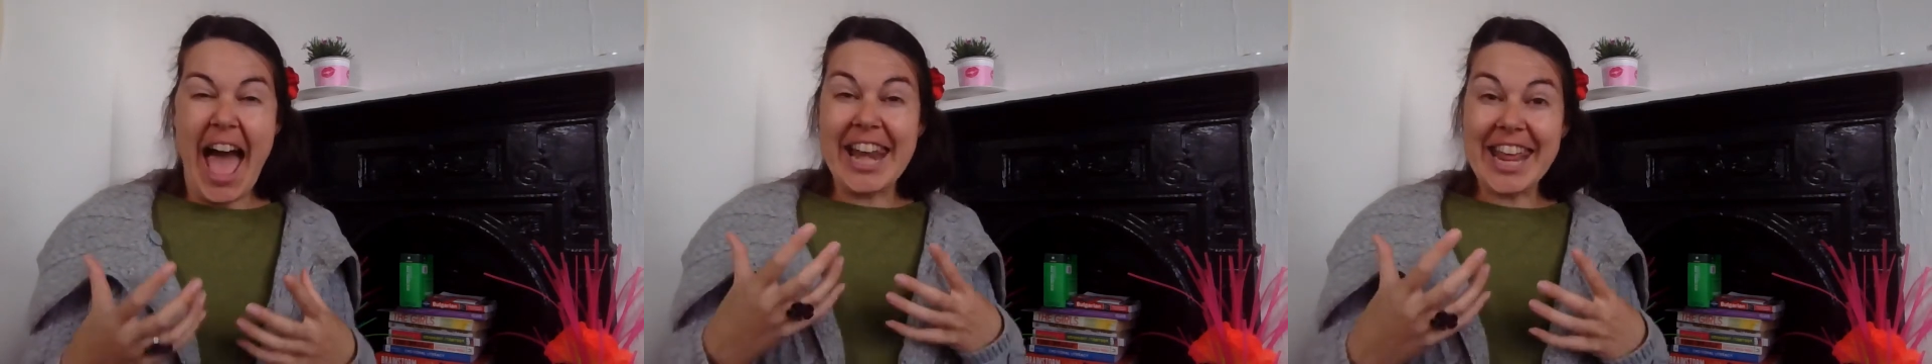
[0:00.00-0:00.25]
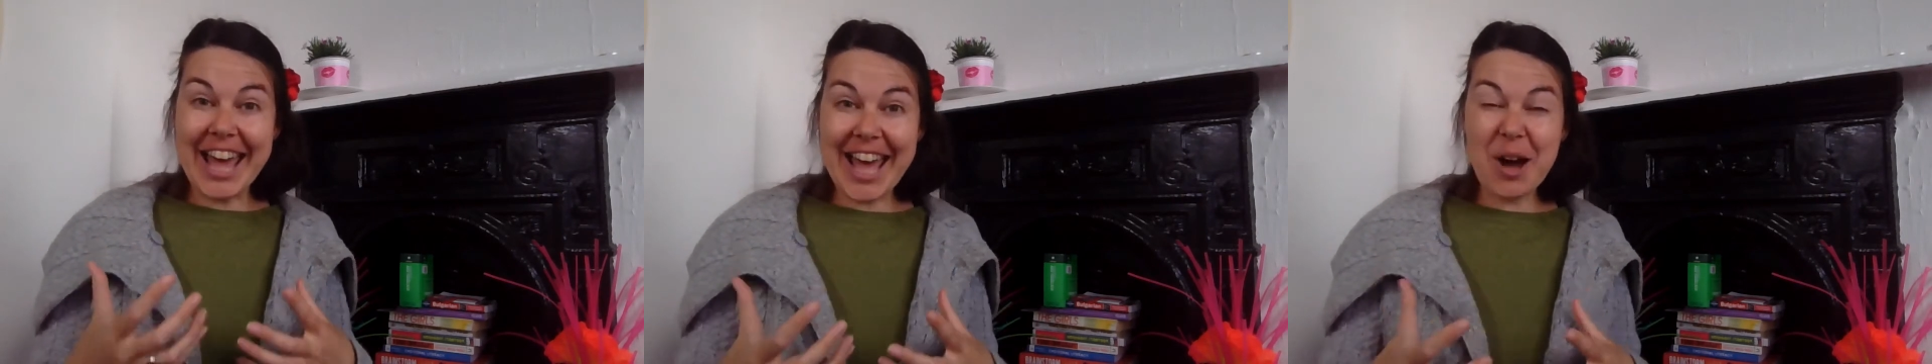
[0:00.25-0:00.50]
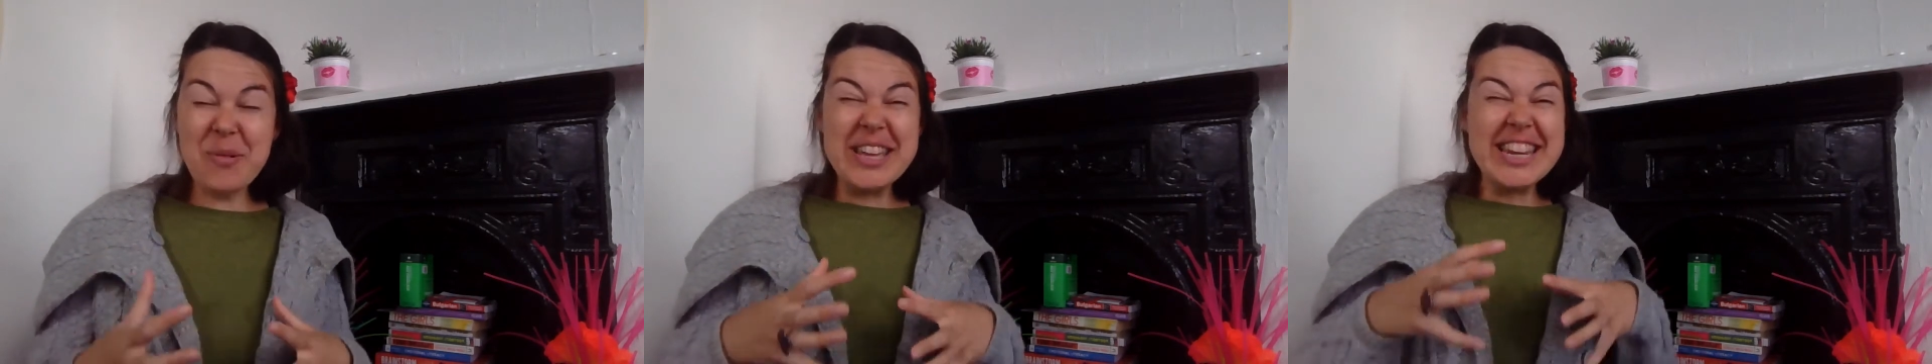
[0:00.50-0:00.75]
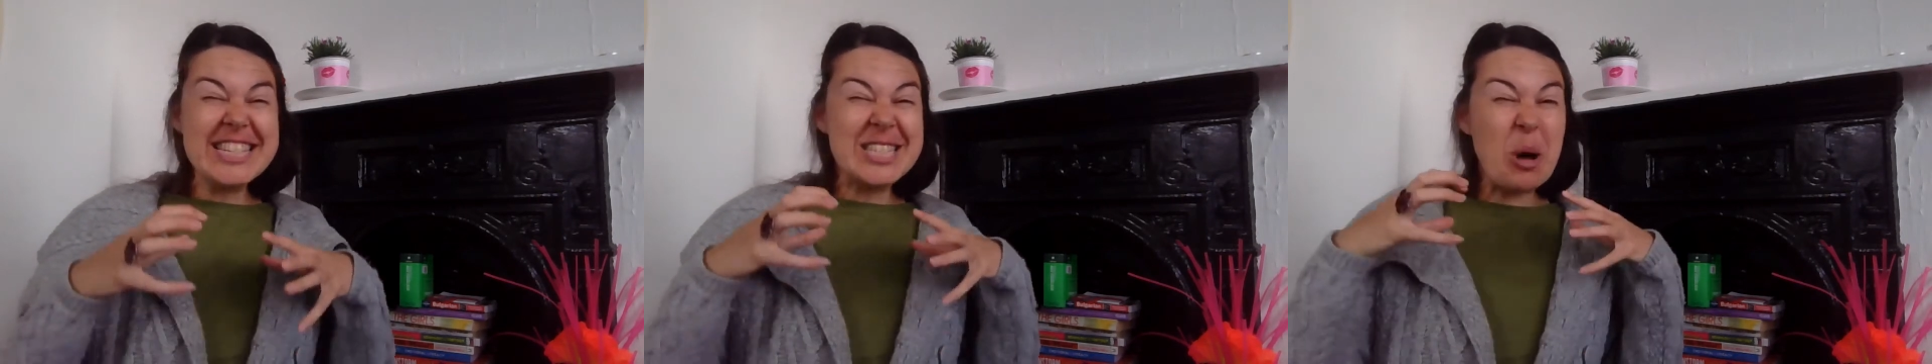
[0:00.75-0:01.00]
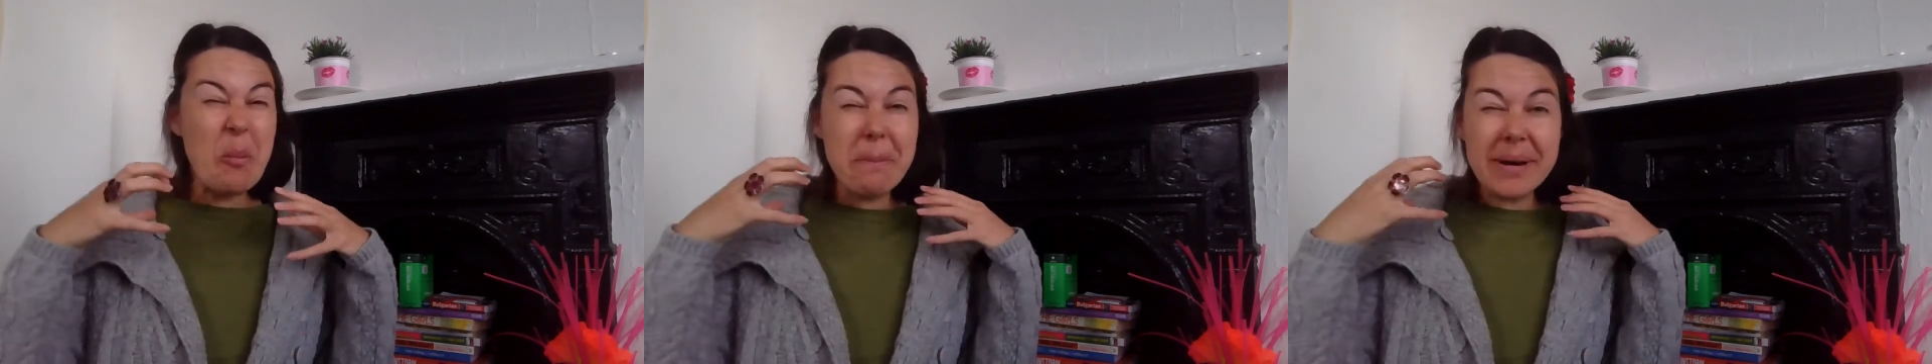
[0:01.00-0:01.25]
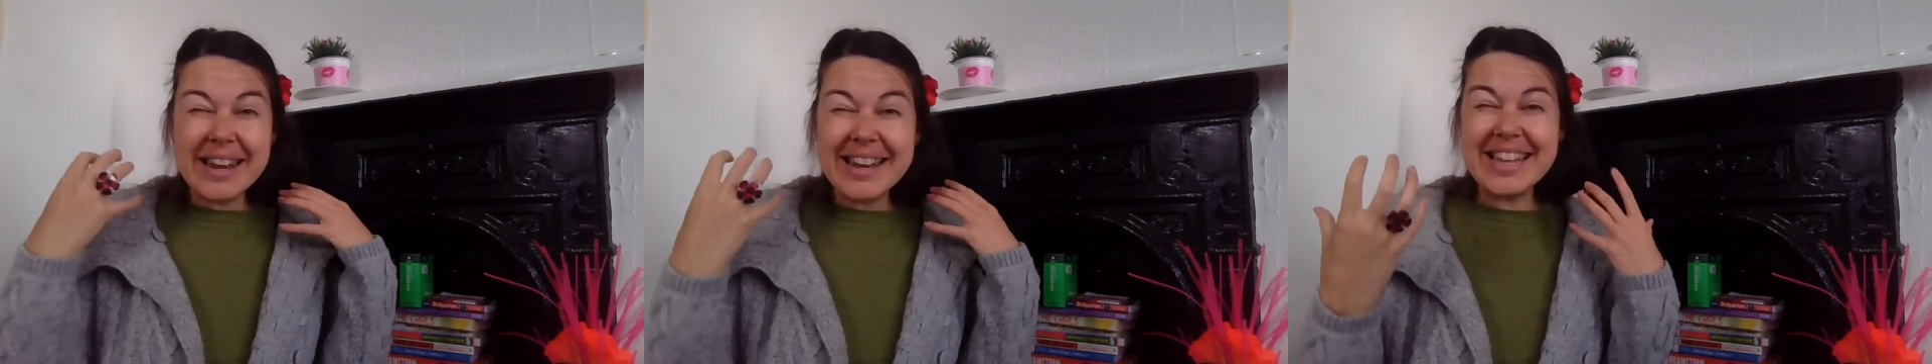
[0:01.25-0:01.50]
and how it is
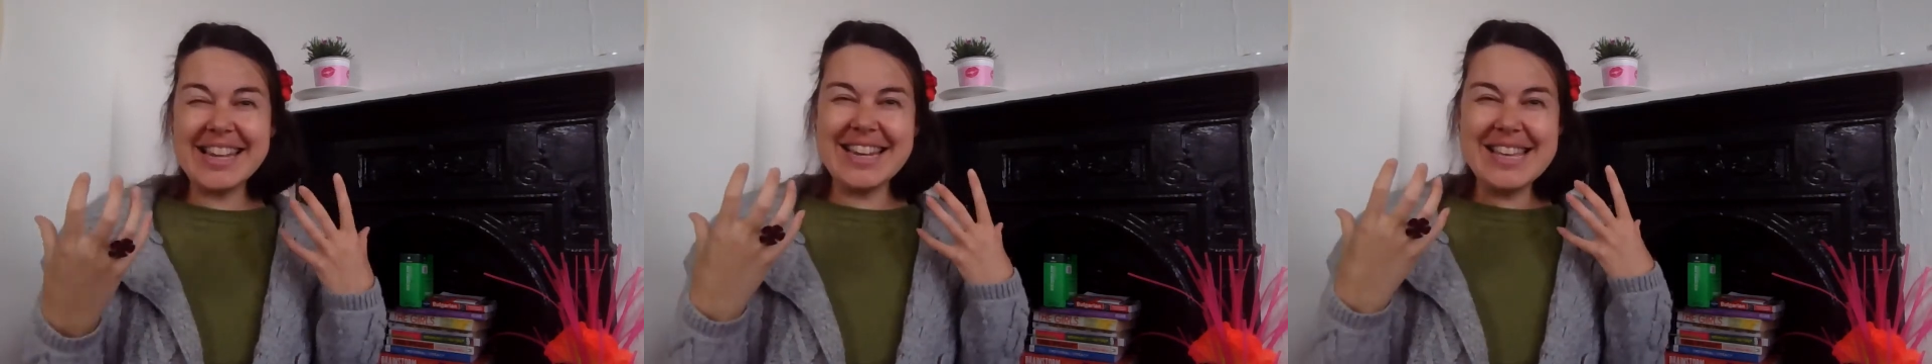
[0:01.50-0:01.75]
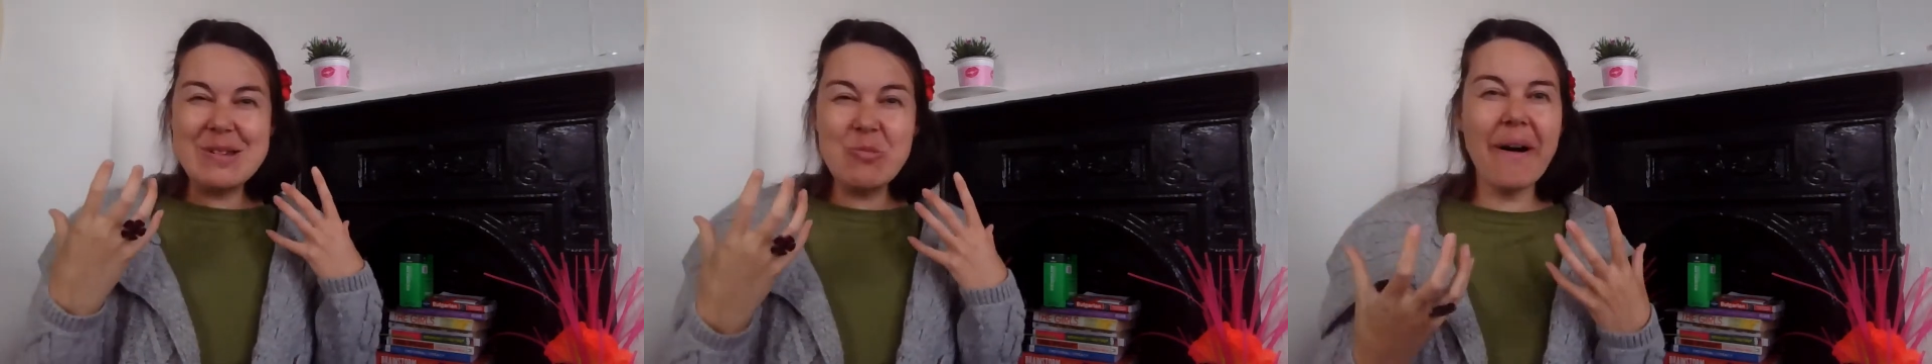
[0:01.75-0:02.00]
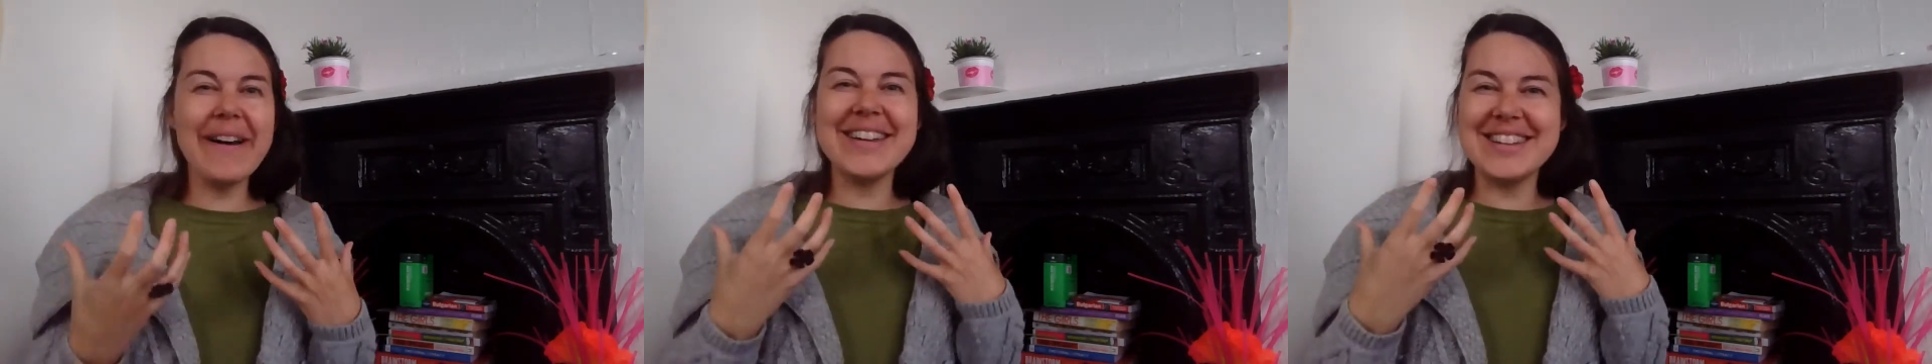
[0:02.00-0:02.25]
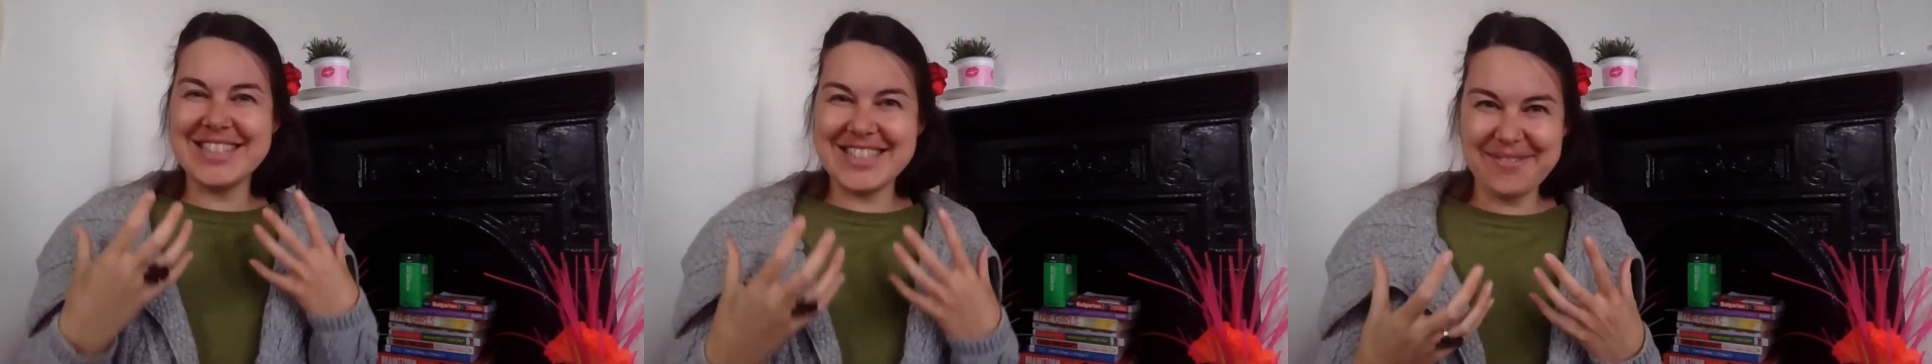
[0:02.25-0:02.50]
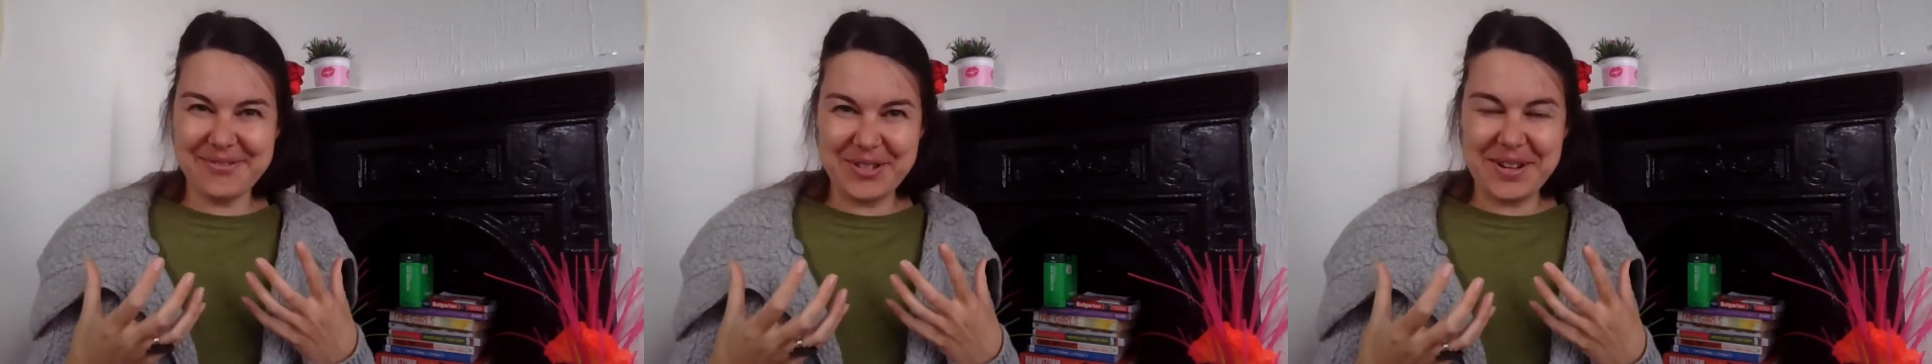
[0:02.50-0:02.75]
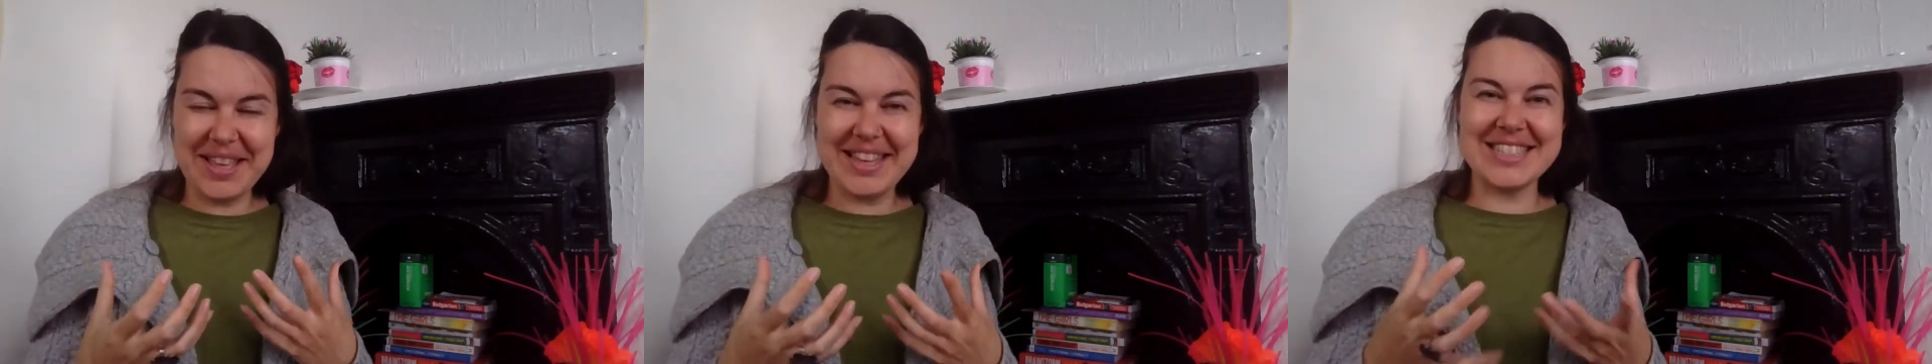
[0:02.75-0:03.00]
completely wired
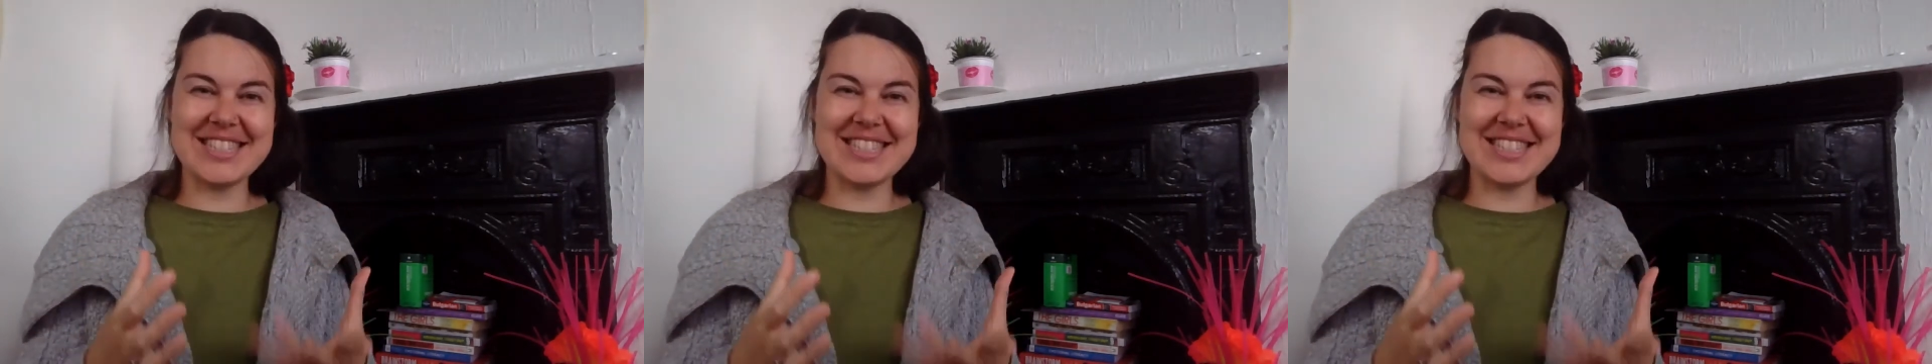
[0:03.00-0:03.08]
differently